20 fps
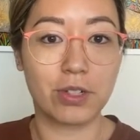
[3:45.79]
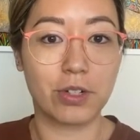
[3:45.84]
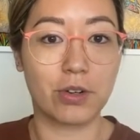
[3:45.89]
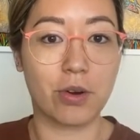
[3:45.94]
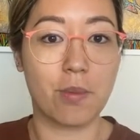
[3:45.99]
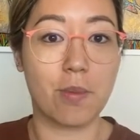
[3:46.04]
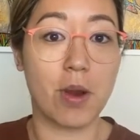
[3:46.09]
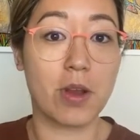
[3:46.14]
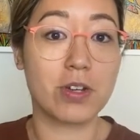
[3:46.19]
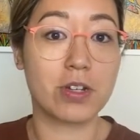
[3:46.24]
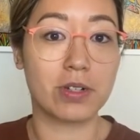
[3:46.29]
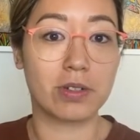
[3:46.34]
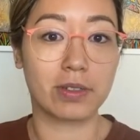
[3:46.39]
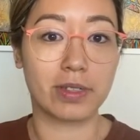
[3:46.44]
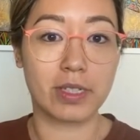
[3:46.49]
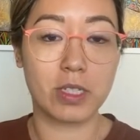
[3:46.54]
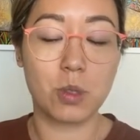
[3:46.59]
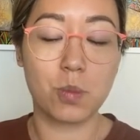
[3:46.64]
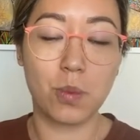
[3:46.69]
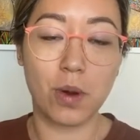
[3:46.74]
your
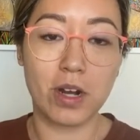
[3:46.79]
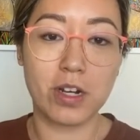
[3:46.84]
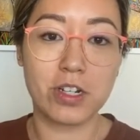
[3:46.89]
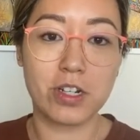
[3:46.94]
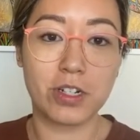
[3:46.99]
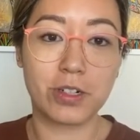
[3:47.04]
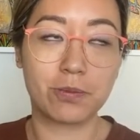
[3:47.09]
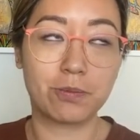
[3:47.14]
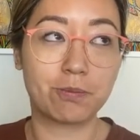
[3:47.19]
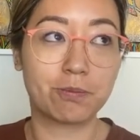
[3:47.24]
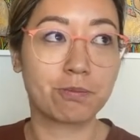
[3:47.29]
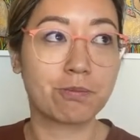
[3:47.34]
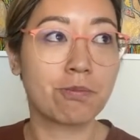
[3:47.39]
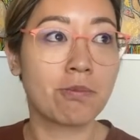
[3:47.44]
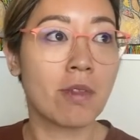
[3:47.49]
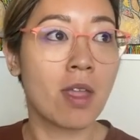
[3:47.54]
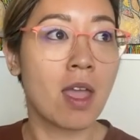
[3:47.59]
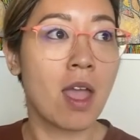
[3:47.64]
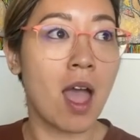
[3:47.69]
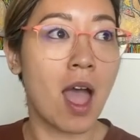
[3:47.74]
emotional expression,
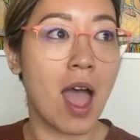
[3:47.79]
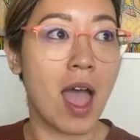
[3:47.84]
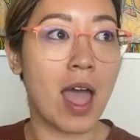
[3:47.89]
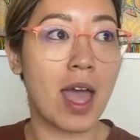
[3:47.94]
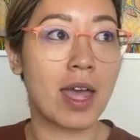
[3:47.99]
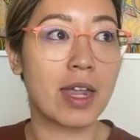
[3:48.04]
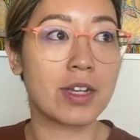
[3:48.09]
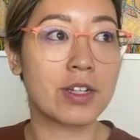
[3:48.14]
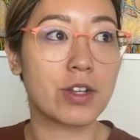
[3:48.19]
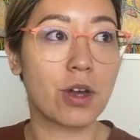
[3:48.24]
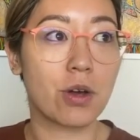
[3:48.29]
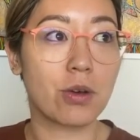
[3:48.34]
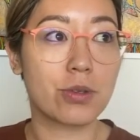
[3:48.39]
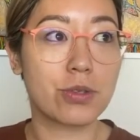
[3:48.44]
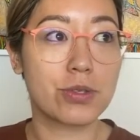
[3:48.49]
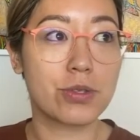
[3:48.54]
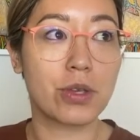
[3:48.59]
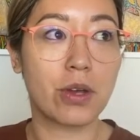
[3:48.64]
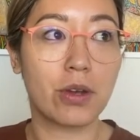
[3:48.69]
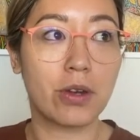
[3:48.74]
and
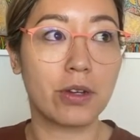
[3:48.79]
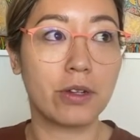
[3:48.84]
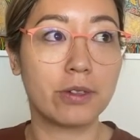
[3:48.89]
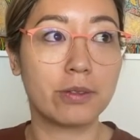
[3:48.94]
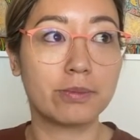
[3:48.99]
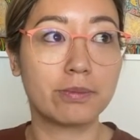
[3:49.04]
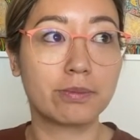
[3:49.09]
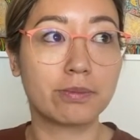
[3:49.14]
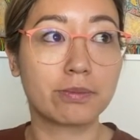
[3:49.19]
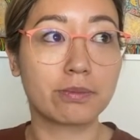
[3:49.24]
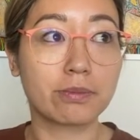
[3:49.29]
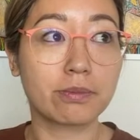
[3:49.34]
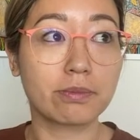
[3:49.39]
also